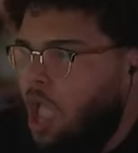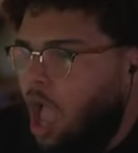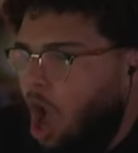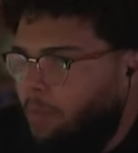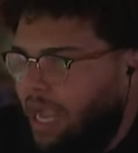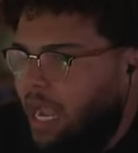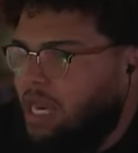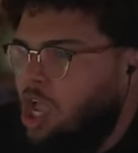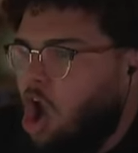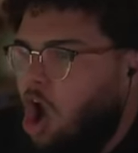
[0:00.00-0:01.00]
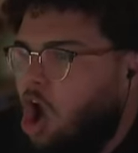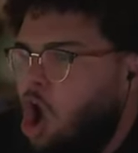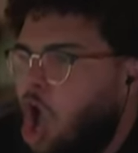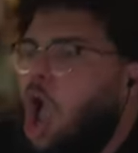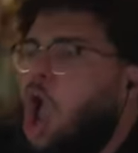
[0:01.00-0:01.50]
Oh, oh my god. You,
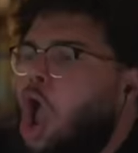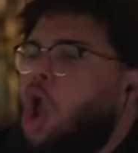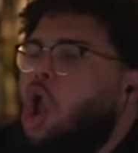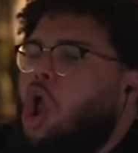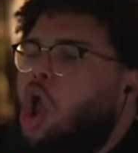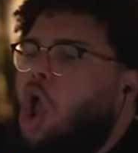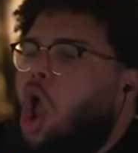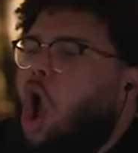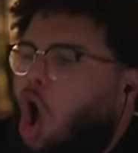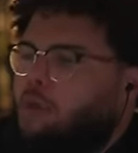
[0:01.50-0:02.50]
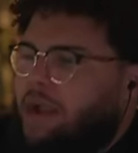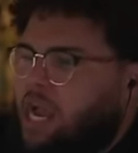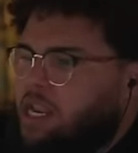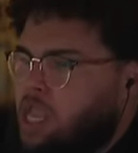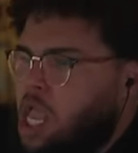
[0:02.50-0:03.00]
yeah, oh my god